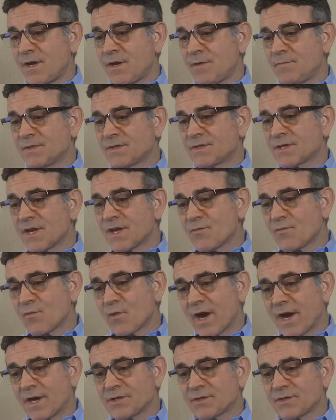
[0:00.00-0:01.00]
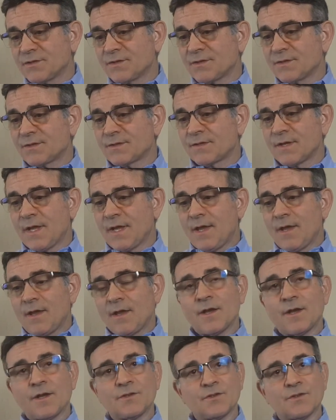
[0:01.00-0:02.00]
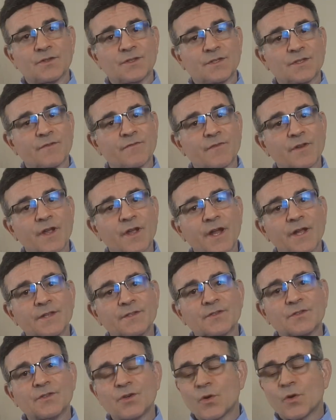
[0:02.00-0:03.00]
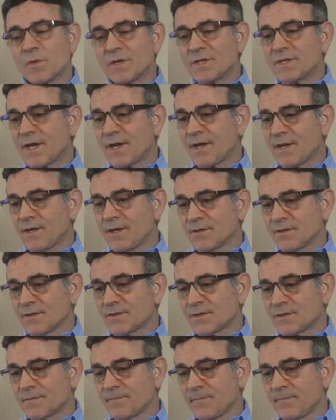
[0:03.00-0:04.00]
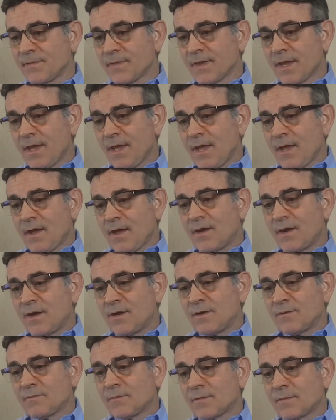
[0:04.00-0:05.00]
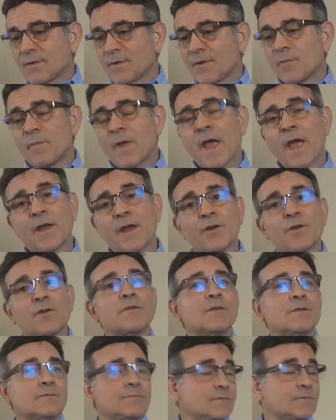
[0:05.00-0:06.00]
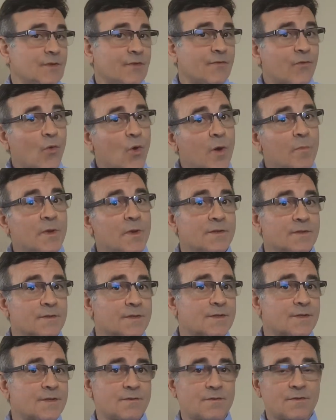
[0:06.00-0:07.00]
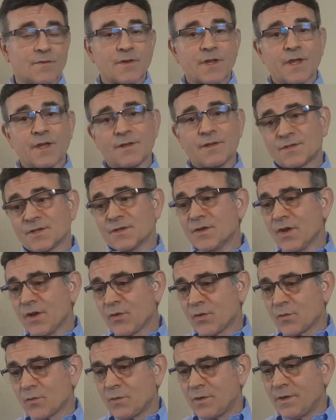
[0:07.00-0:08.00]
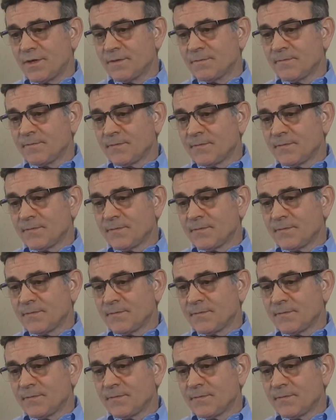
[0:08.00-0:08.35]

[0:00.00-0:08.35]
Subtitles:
skin rashes, just different kinds of dermatitis. Herpetoformans, okay, is another one.